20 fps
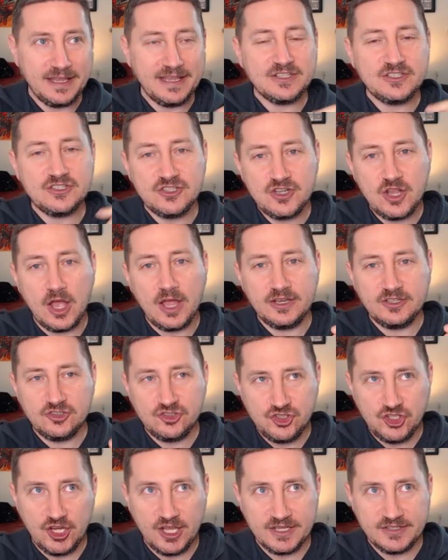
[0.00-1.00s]
is not
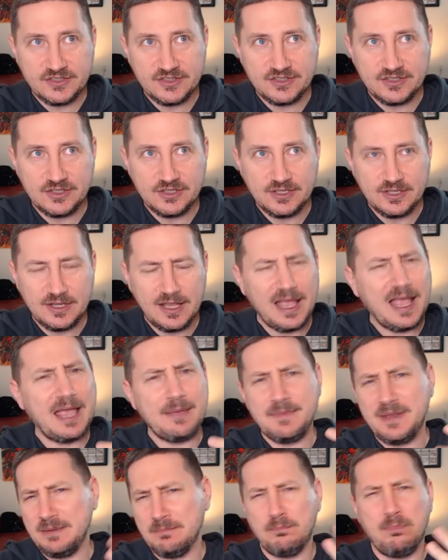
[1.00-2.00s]
just, I
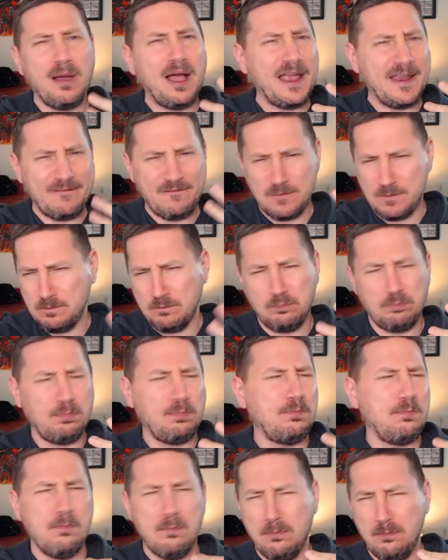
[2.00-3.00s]
mean, by
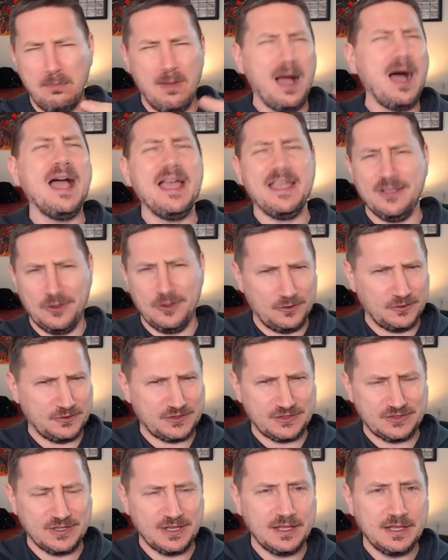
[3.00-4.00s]

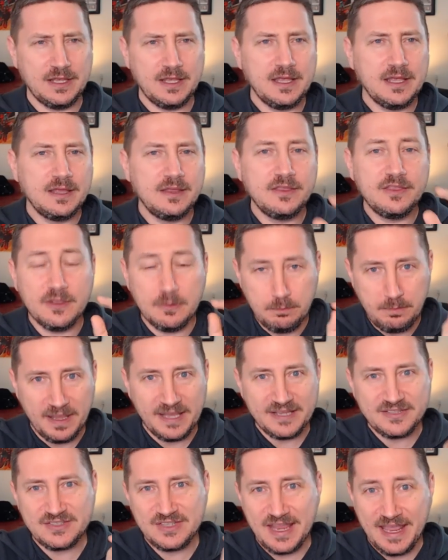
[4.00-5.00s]
miles, the
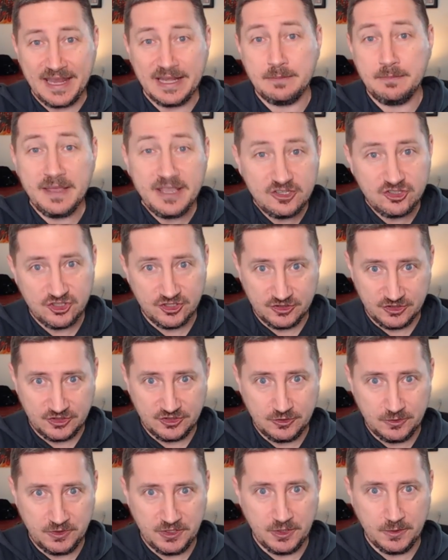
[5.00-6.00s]
best animation
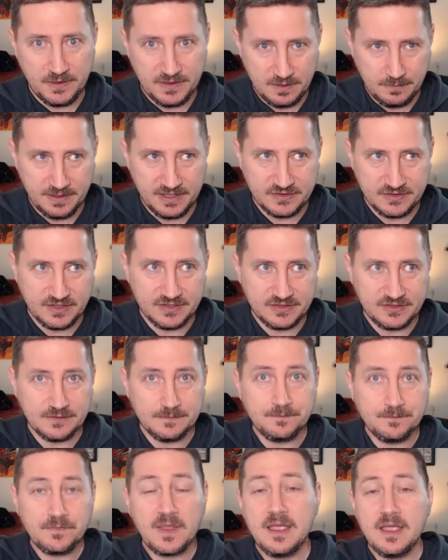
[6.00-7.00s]
studio in the business
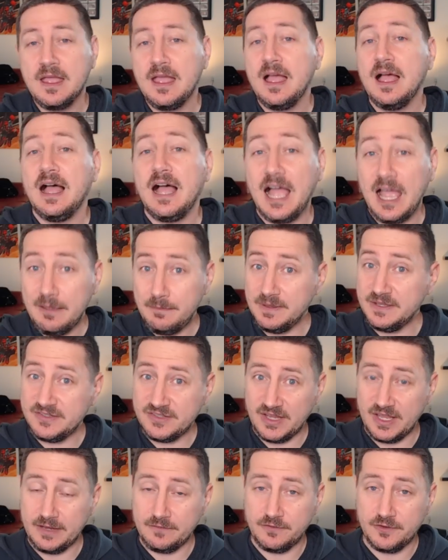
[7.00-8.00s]
I've been
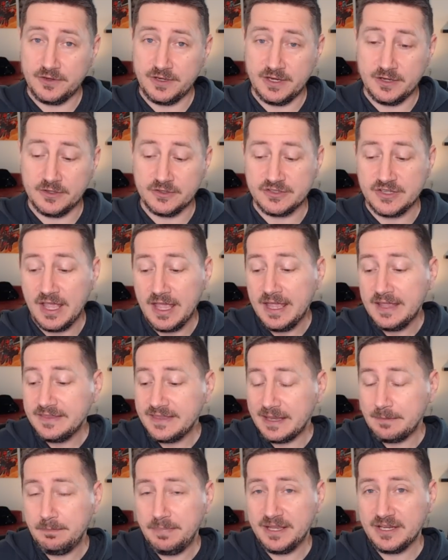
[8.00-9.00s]
saying for years
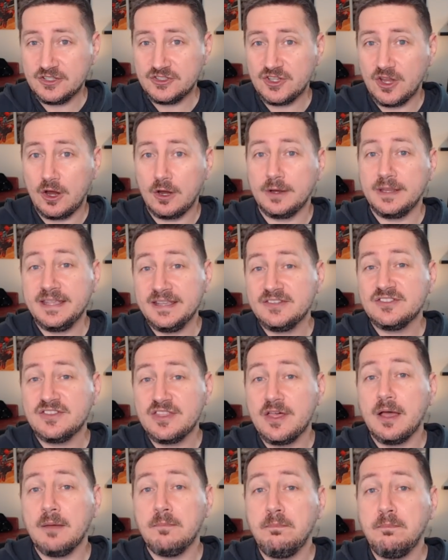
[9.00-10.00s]
that Pixar is
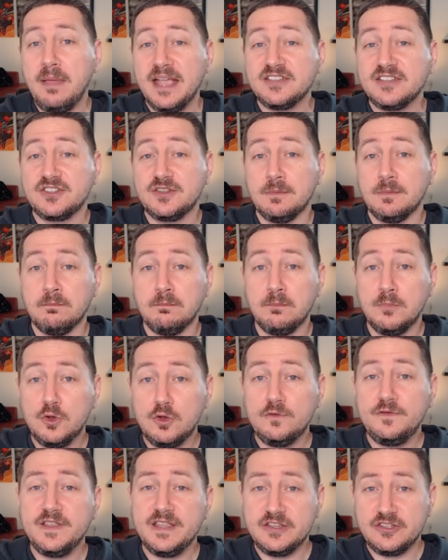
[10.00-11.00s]
the best
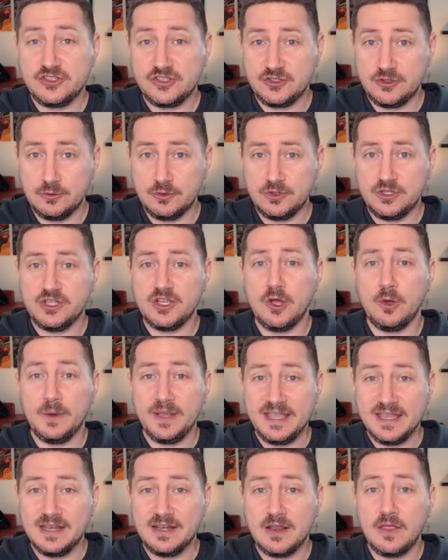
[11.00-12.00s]
movie studio
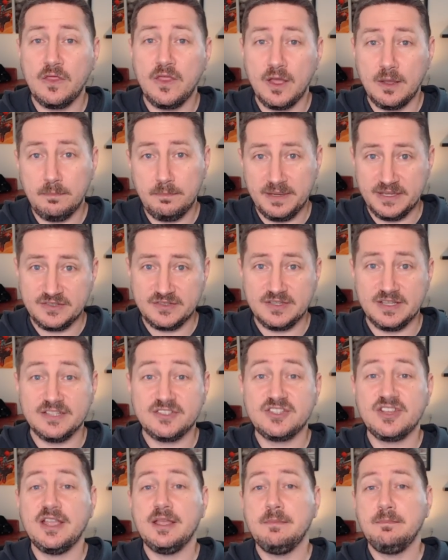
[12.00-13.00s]
in the
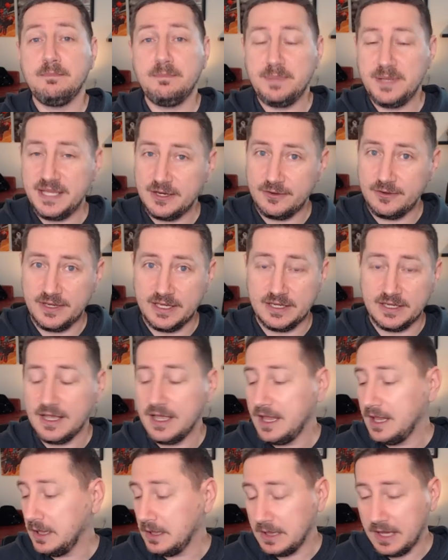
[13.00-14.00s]
business, period.
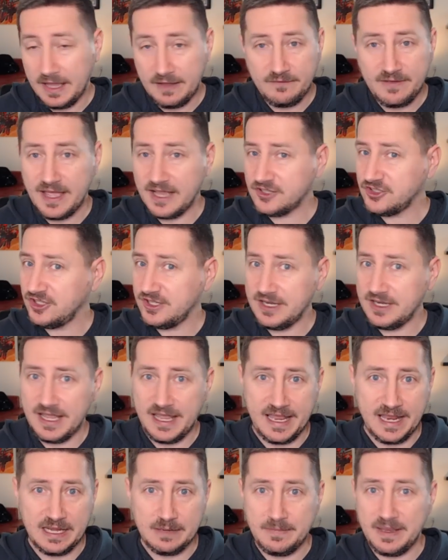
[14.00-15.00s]
Live action,
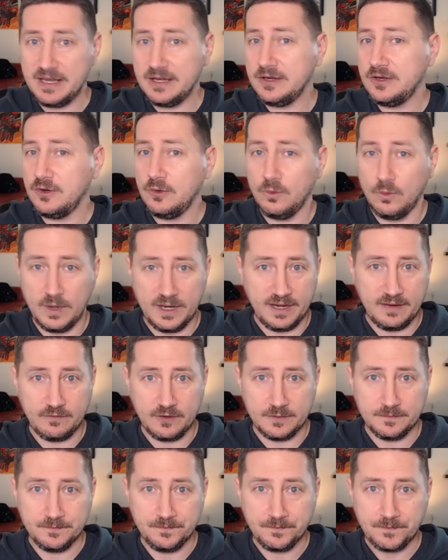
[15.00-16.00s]
animated,
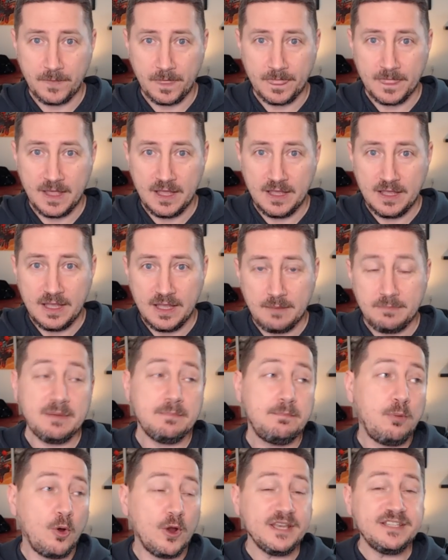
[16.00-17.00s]
whatever. I
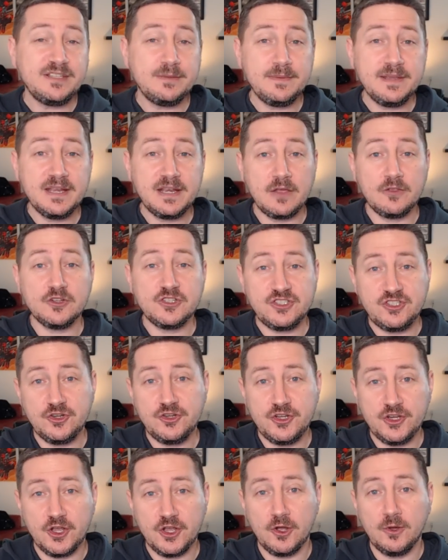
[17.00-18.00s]
mean, point to me another
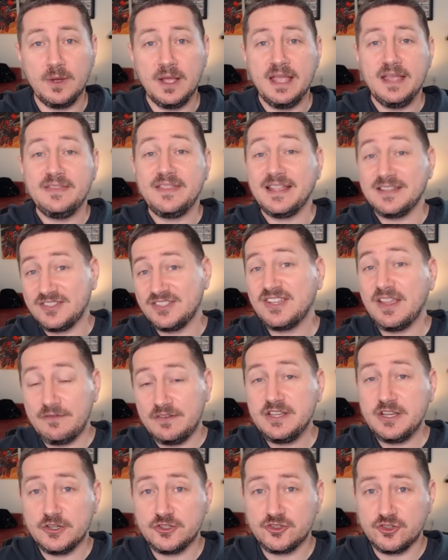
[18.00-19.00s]
studio that
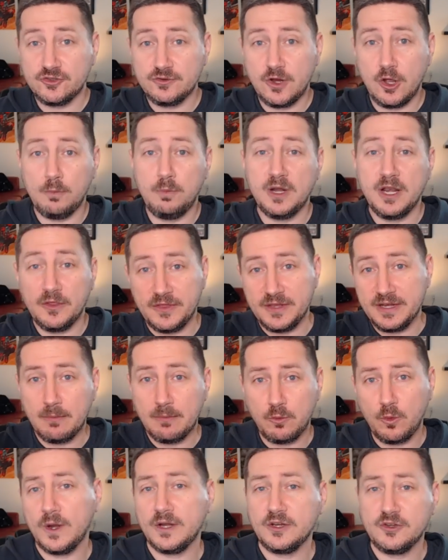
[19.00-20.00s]
seven years in a row put out the
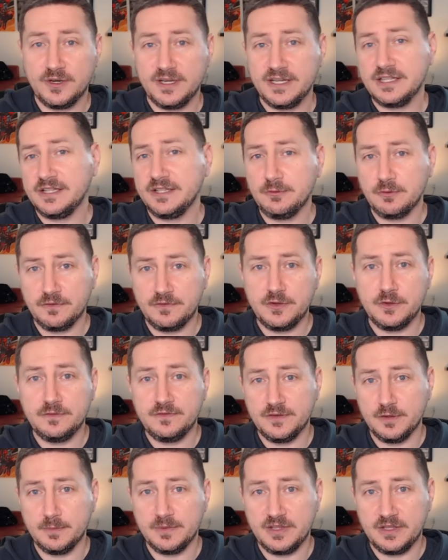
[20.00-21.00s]
number one critically reviewed
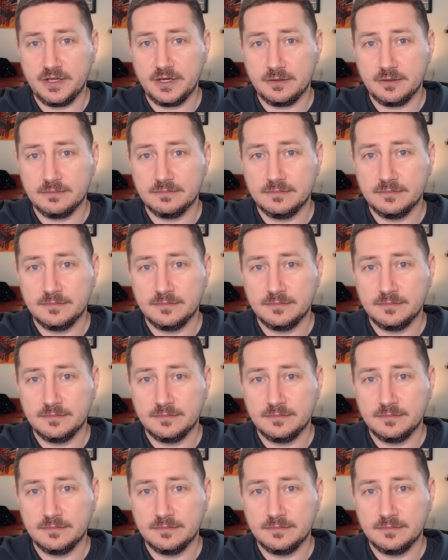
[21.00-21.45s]
film of the year.